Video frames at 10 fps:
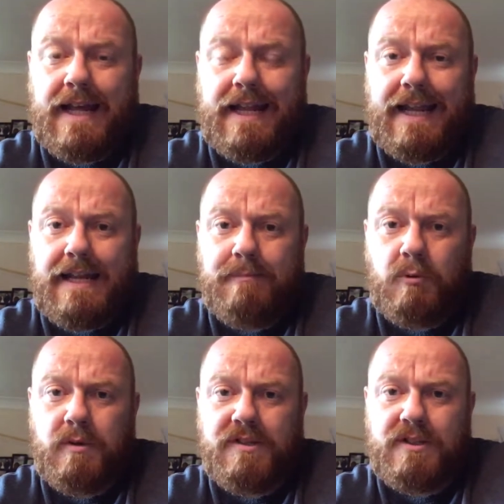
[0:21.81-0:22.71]
that
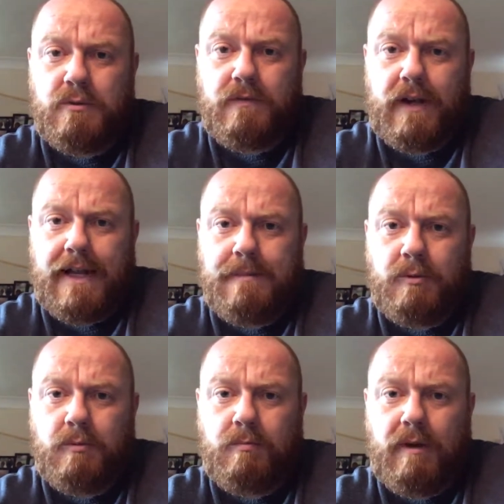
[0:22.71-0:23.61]
label, the silver
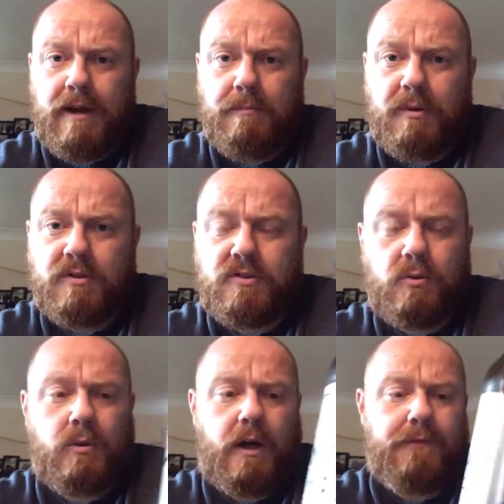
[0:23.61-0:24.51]
label, brown bottle.